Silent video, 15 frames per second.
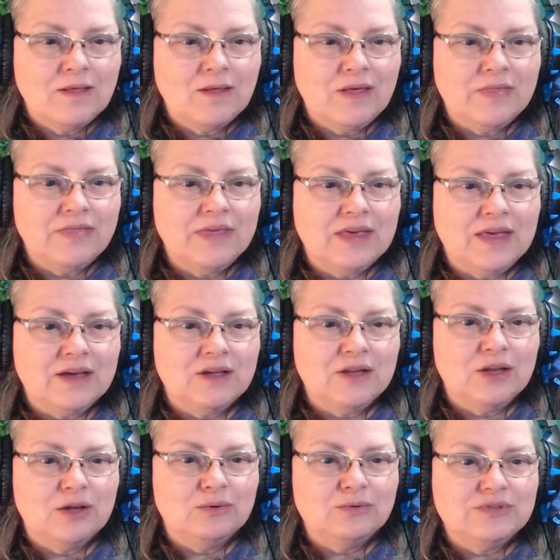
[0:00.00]
I think I
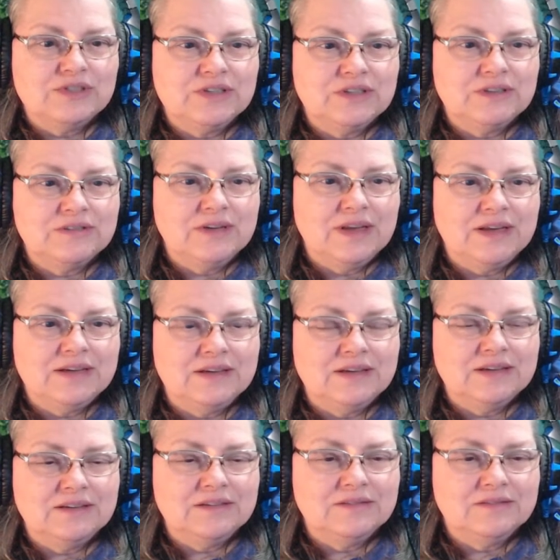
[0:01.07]
closed it. I did.